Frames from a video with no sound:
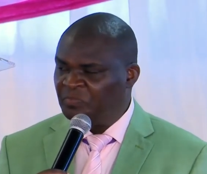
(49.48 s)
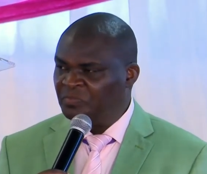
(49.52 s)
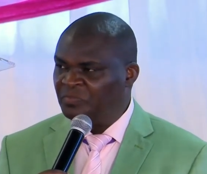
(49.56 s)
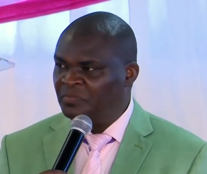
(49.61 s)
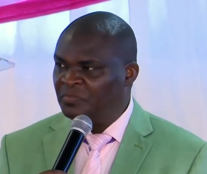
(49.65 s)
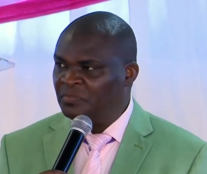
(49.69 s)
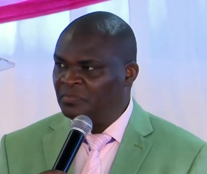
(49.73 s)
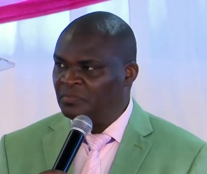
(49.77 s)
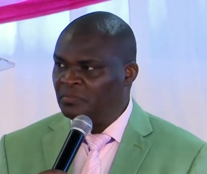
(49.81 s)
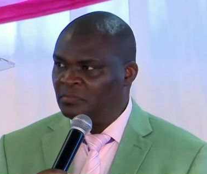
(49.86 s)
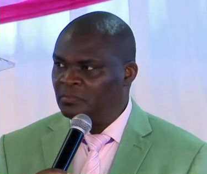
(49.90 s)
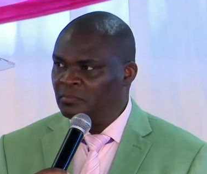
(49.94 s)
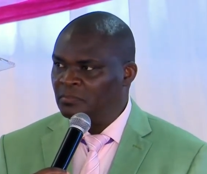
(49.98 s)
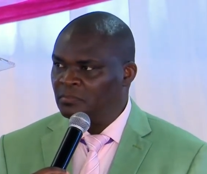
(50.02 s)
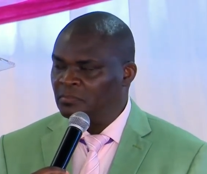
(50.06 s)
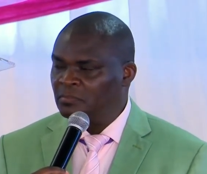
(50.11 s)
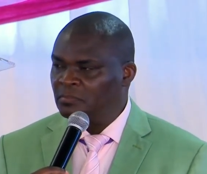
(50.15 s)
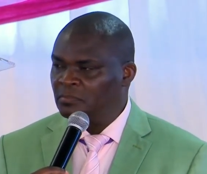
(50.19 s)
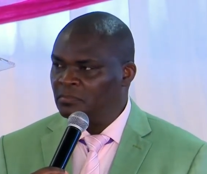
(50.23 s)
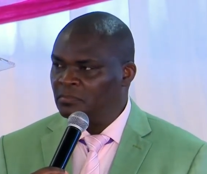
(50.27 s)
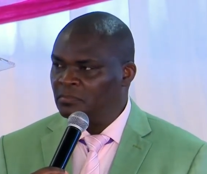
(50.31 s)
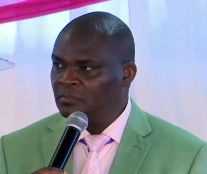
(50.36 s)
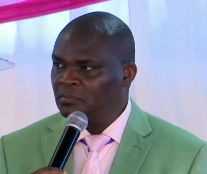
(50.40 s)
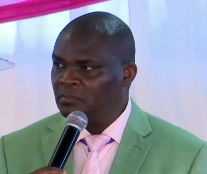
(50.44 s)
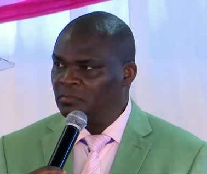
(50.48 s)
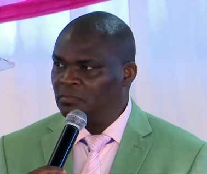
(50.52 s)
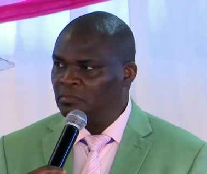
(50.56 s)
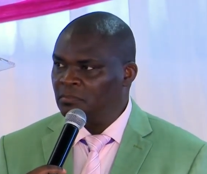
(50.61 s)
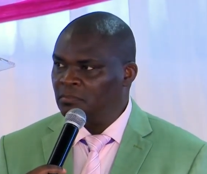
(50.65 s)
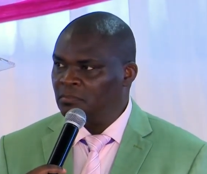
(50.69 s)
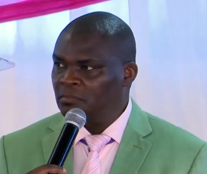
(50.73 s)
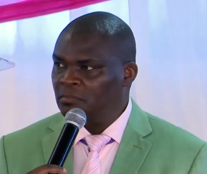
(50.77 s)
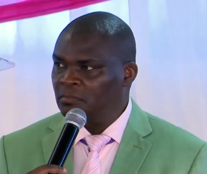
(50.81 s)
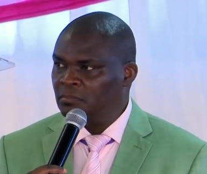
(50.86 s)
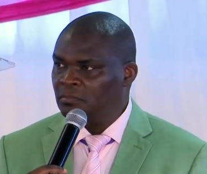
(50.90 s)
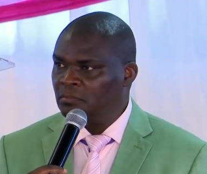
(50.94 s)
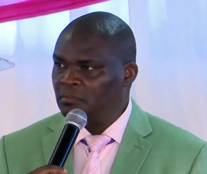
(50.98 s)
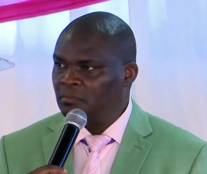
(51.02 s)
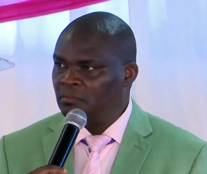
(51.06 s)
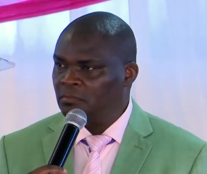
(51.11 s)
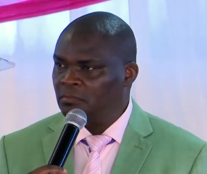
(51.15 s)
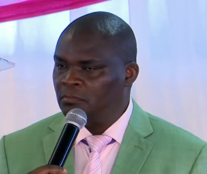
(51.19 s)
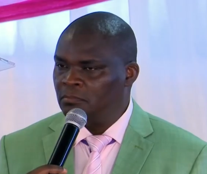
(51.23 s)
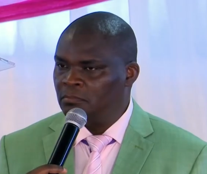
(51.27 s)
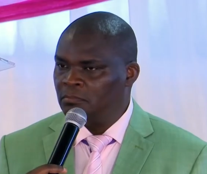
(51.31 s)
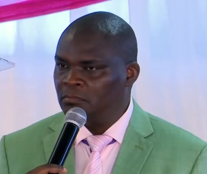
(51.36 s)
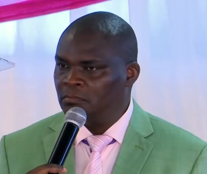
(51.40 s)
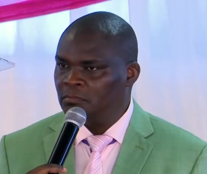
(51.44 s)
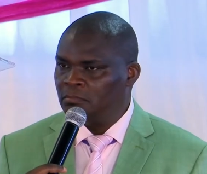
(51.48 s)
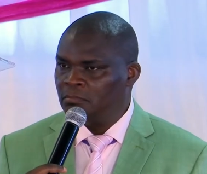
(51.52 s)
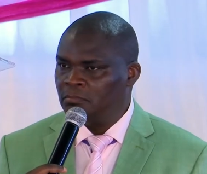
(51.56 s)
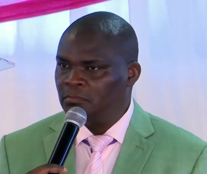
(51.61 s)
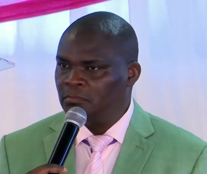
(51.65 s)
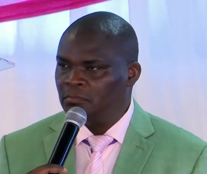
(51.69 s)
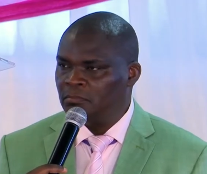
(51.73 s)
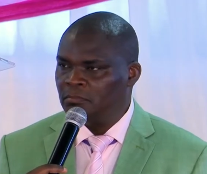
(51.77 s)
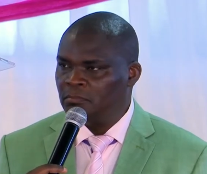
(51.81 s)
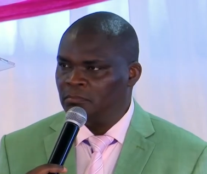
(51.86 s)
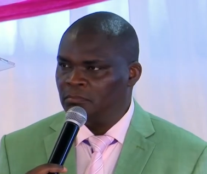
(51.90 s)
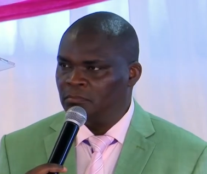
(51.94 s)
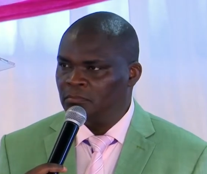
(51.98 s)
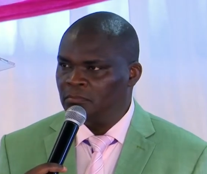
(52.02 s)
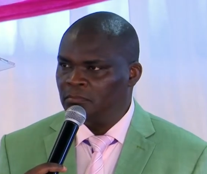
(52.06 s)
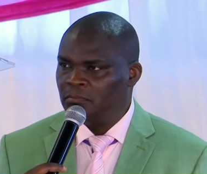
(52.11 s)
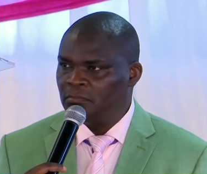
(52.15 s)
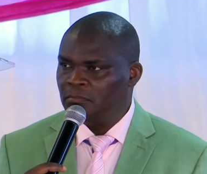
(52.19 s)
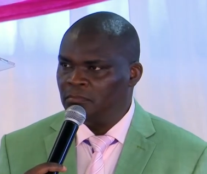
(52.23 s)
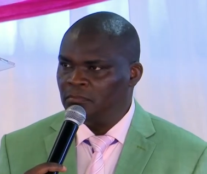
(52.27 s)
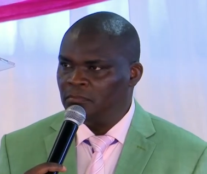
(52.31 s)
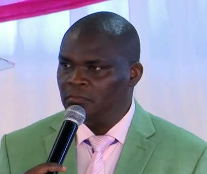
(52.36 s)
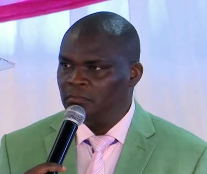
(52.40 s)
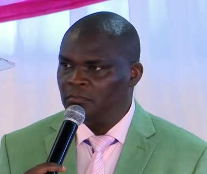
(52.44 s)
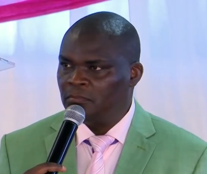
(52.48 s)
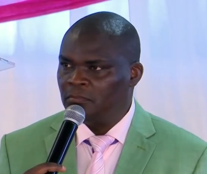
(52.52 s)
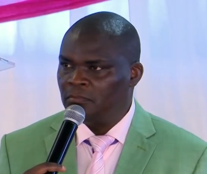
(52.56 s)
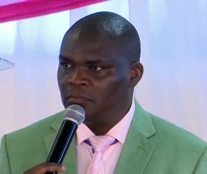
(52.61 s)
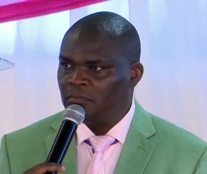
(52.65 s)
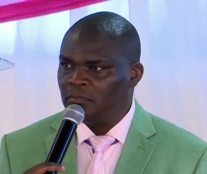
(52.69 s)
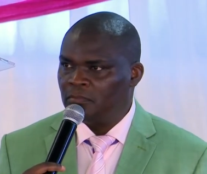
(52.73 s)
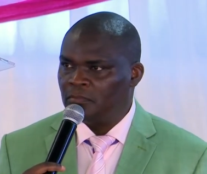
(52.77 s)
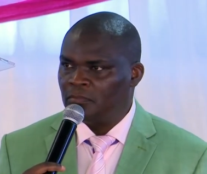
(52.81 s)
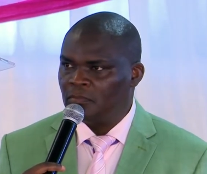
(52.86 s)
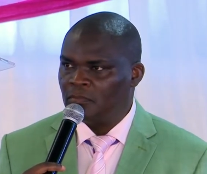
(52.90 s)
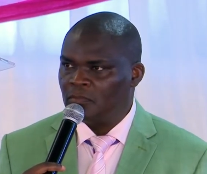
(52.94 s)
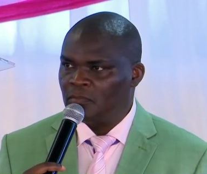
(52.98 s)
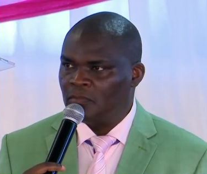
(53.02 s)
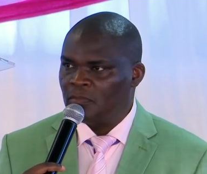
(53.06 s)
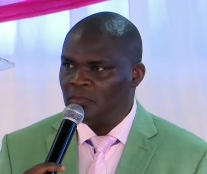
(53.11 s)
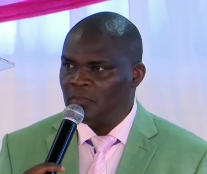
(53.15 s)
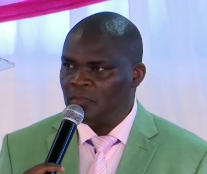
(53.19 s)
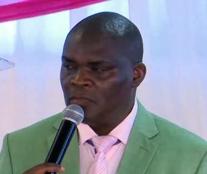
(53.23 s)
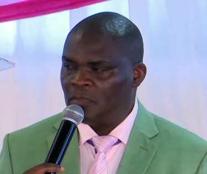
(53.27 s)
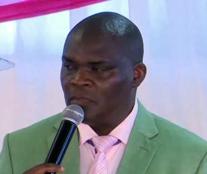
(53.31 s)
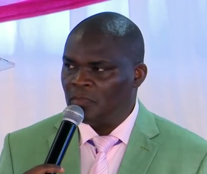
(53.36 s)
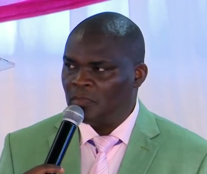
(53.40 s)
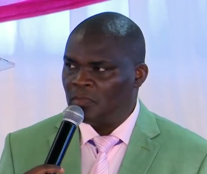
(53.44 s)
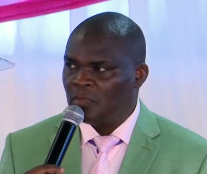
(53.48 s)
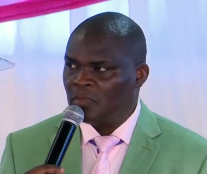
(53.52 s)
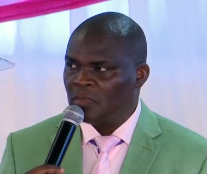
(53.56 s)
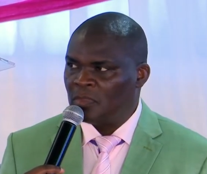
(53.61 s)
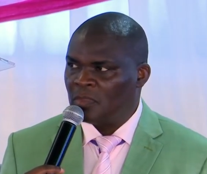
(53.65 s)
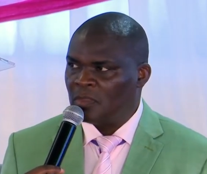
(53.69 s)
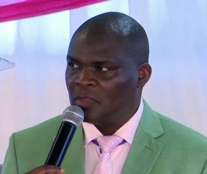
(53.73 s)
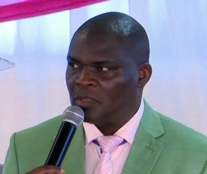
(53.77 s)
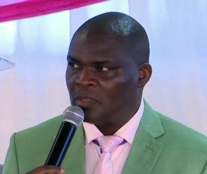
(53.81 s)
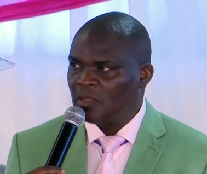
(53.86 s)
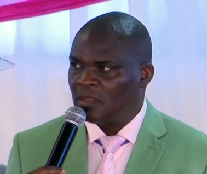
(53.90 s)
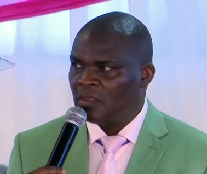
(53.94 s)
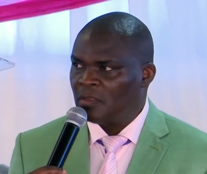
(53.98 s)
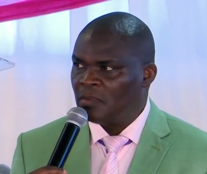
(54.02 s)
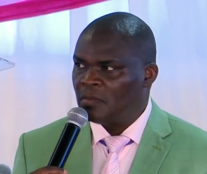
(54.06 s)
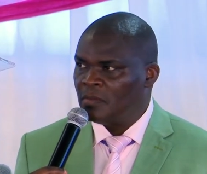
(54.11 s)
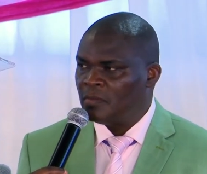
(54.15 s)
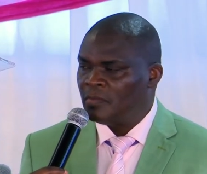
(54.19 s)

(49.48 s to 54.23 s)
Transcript: (no one is talking)